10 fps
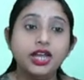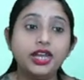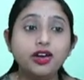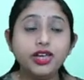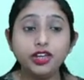Now,
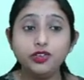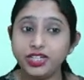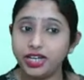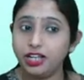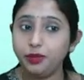can
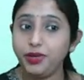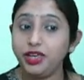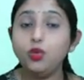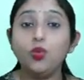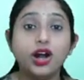you tell
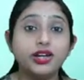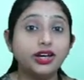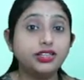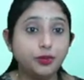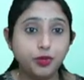me what
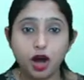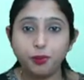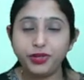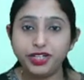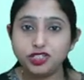are the
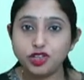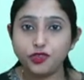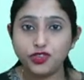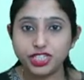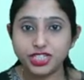properties of
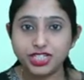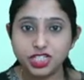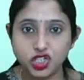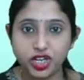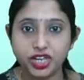physical
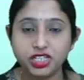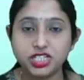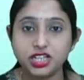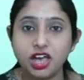change?